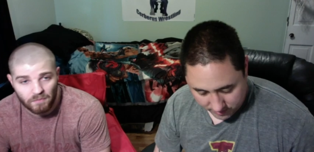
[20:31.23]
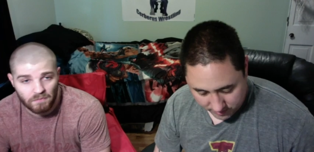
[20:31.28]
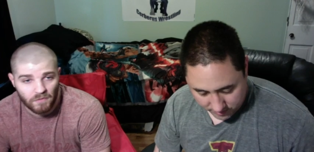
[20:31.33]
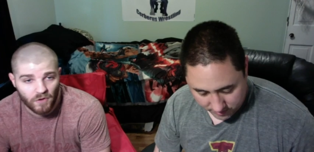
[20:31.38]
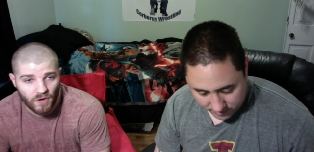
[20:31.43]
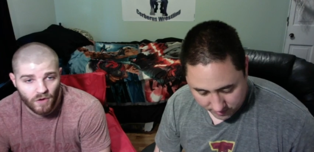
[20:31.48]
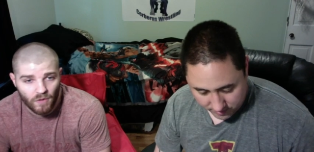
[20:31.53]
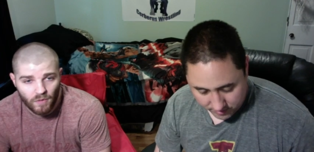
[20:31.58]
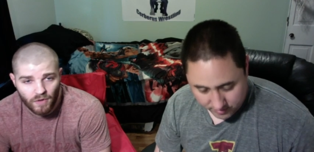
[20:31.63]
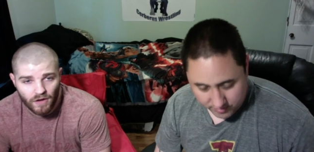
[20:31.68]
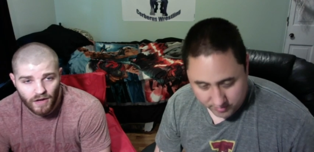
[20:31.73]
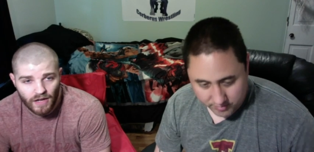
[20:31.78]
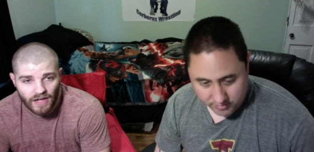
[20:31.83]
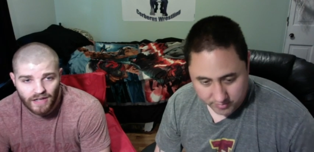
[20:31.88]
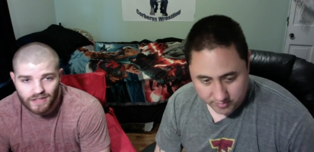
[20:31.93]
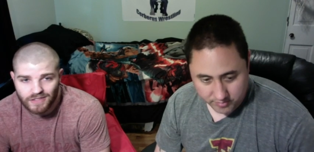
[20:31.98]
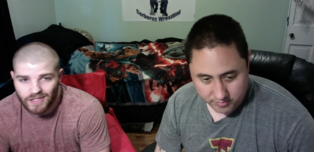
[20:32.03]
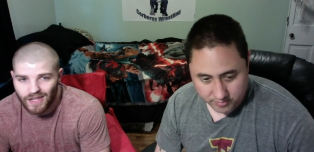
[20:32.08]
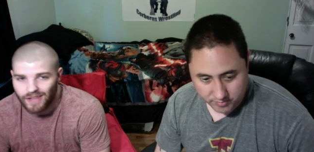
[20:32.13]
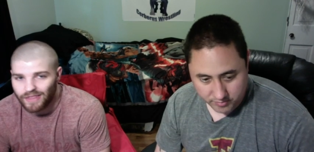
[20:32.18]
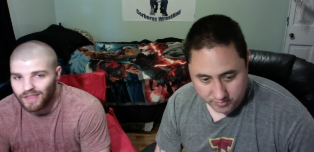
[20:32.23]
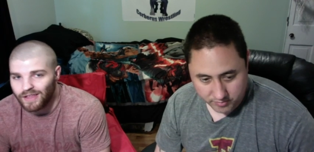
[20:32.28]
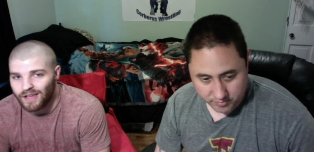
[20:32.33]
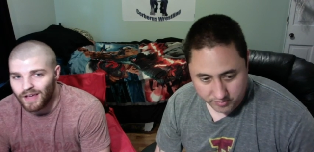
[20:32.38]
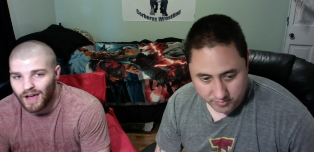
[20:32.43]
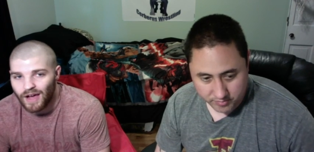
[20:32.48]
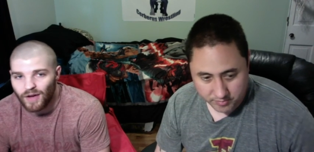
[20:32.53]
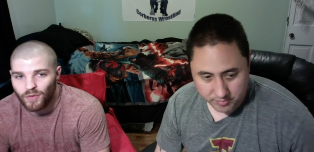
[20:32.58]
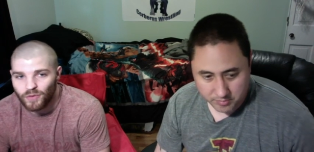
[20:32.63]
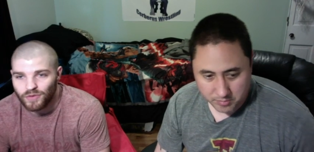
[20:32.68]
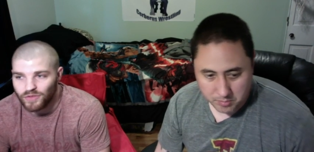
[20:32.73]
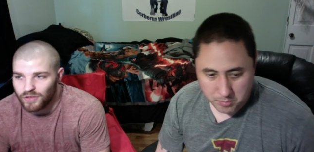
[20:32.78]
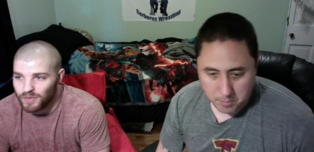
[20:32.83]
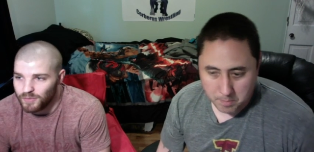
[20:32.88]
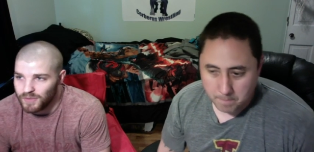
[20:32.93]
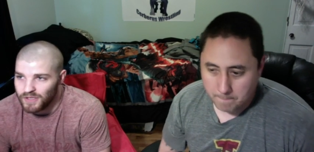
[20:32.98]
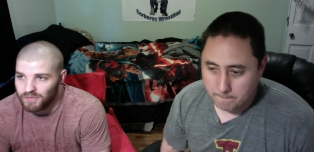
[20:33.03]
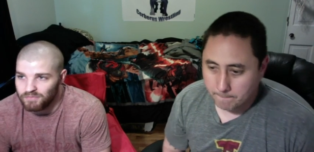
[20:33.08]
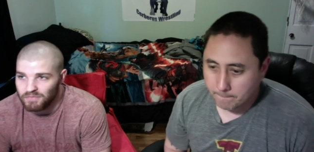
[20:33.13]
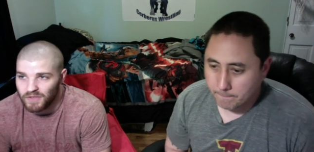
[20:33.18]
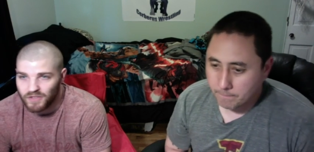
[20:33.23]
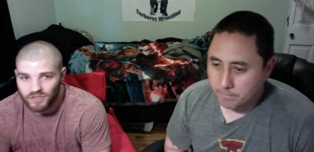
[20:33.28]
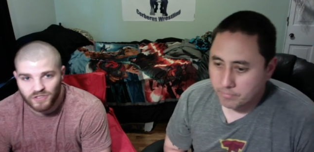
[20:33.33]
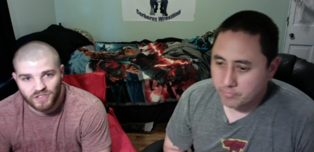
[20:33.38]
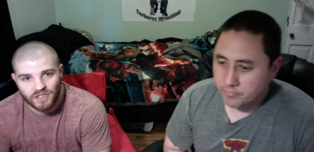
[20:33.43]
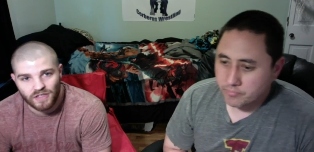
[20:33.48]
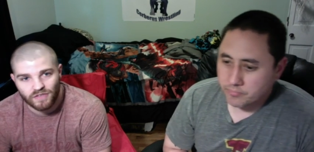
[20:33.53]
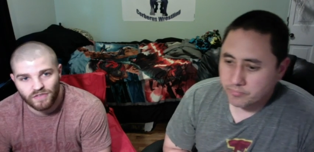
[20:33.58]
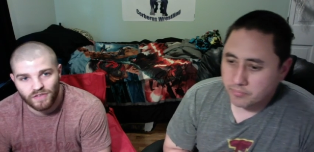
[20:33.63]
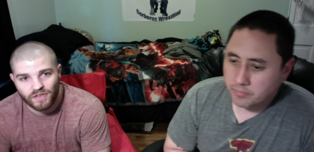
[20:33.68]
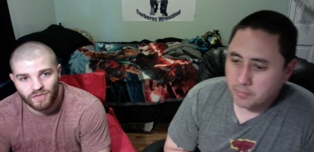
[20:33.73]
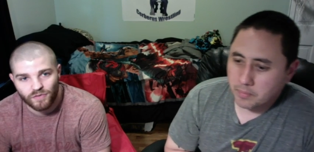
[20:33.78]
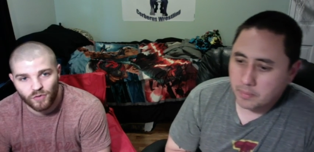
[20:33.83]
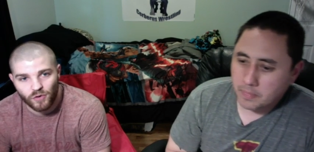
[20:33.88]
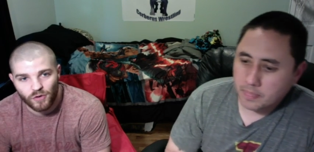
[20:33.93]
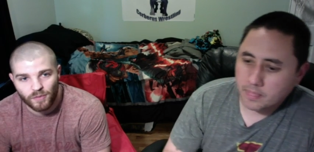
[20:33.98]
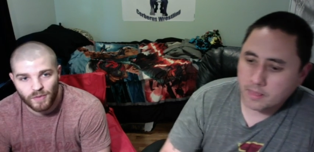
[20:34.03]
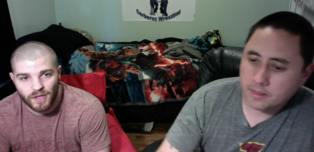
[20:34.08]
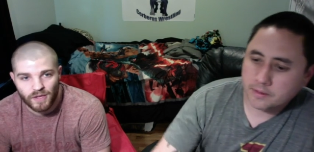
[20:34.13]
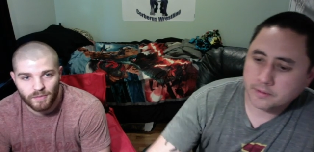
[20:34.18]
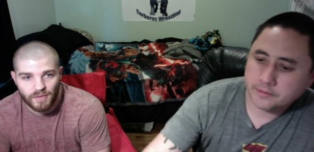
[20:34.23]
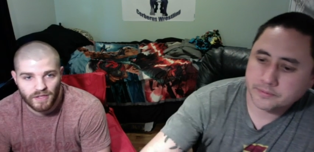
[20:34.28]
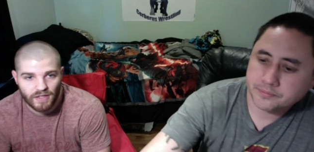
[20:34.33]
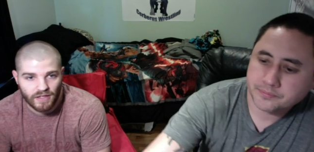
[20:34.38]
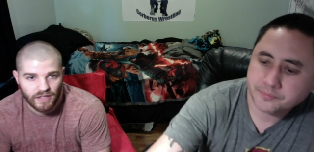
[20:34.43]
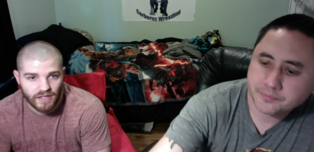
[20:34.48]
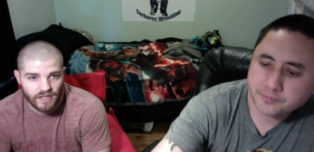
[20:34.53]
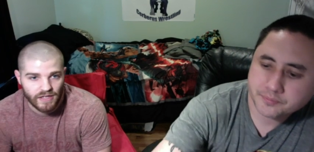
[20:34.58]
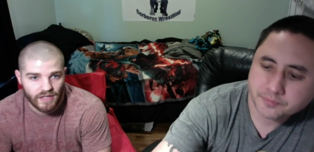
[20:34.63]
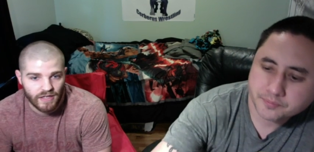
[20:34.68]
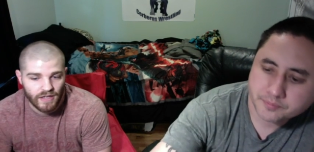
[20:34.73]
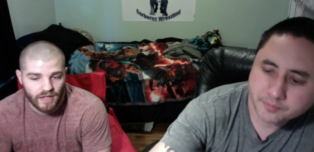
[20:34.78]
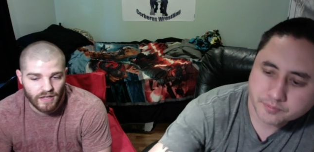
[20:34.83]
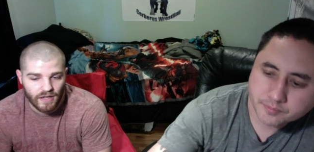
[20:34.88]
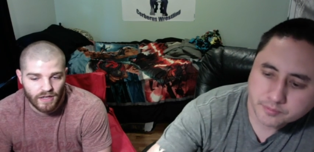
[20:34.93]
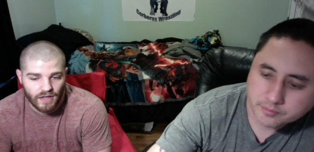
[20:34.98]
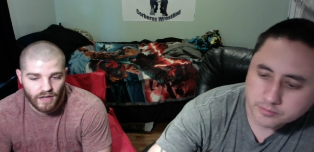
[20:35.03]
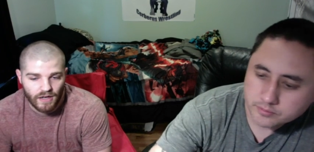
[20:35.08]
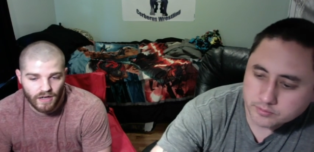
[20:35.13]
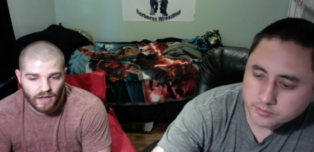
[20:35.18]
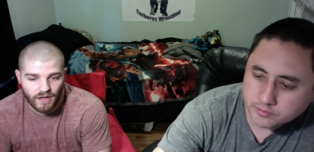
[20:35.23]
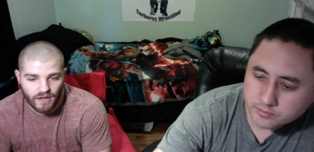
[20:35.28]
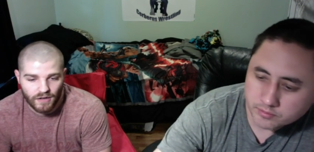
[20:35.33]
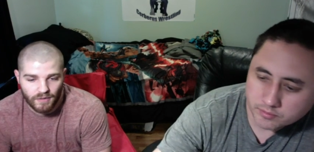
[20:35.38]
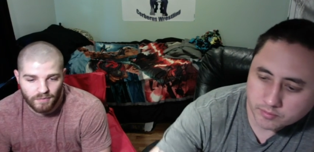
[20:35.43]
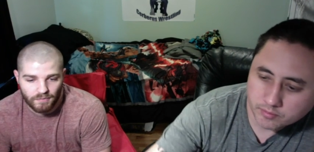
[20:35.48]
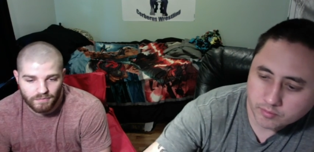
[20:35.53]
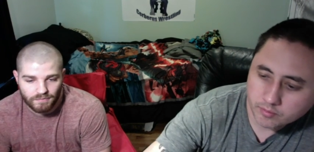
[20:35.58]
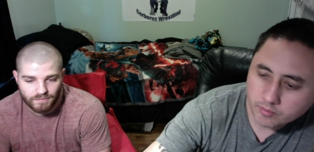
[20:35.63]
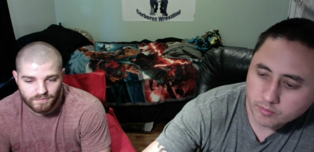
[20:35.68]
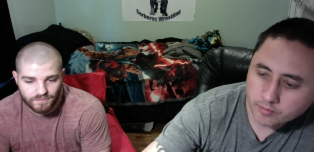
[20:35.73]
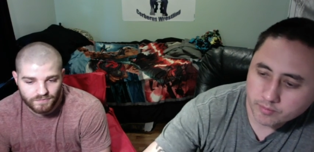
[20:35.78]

Speaker 1: you know what? Actually, I think I was going to be an interesting fit for him. Him and Lee. Um,